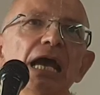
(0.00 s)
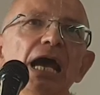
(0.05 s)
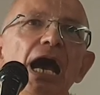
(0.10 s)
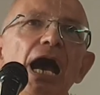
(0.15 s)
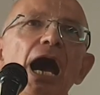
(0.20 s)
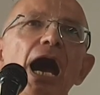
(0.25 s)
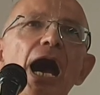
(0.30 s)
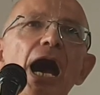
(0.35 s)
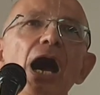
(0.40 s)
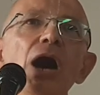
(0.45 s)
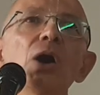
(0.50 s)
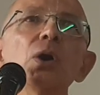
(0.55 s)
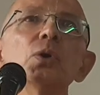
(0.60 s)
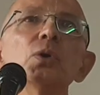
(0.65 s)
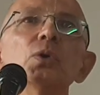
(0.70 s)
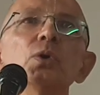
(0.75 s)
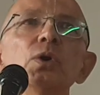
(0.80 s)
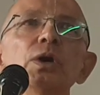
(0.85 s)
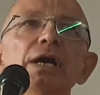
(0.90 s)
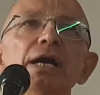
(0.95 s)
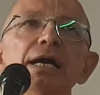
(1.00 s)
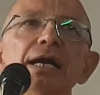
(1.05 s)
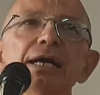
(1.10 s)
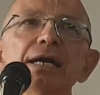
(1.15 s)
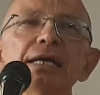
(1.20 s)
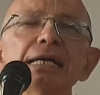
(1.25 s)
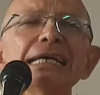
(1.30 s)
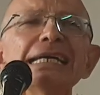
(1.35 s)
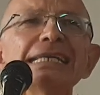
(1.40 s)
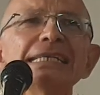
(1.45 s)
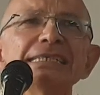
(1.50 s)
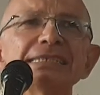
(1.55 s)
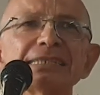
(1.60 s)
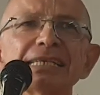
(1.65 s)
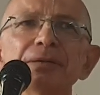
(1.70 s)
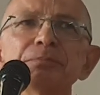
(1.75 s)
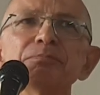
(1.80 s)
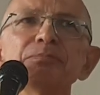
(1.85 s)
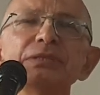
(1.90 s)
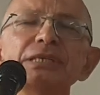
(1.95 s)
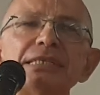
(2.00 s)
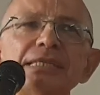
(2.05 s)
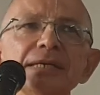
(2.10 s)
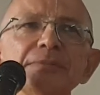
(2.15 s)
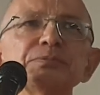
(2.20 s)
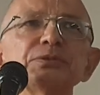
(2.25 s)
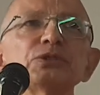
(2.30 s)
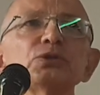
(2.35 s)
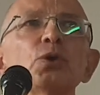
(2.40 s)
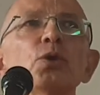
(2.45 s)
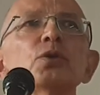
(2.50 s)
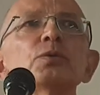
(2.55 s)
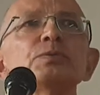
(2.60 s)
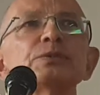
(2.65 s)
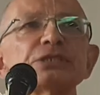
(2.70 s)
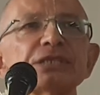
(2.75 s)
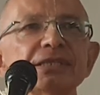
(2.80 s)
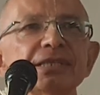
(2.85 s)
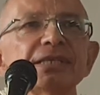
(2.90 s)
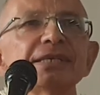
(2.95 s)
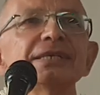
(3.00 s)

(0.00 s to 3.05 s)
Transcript: how his complete absorption